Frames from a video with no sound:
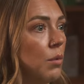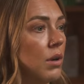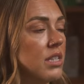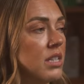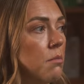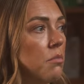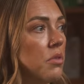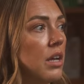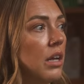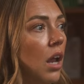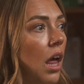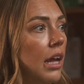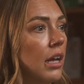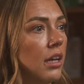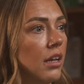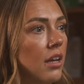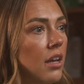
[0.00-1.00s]
Whereas something
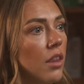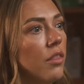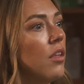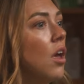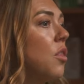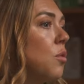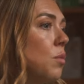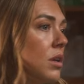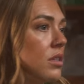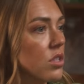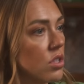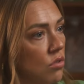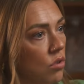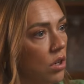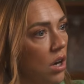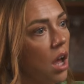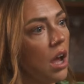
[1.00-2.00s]
like the other ones that
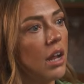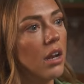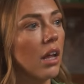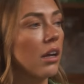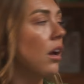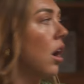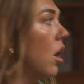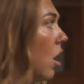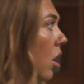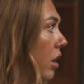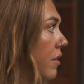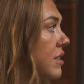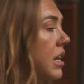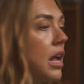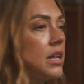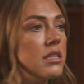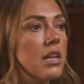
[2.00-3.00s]
are online, like a
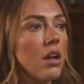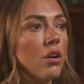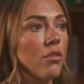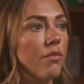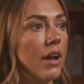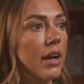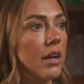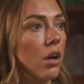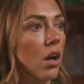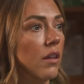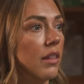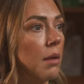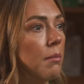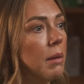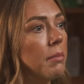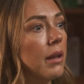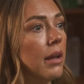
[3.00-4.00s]
Hargreaves Lansdown or a Vanguard,
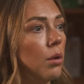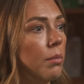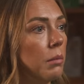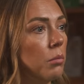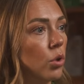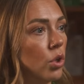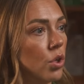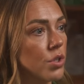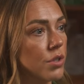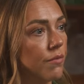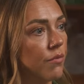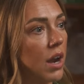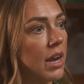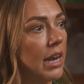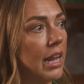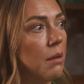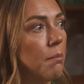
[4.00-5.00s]
they're maybe a little bit more
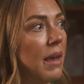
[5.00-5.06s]
user-friendly,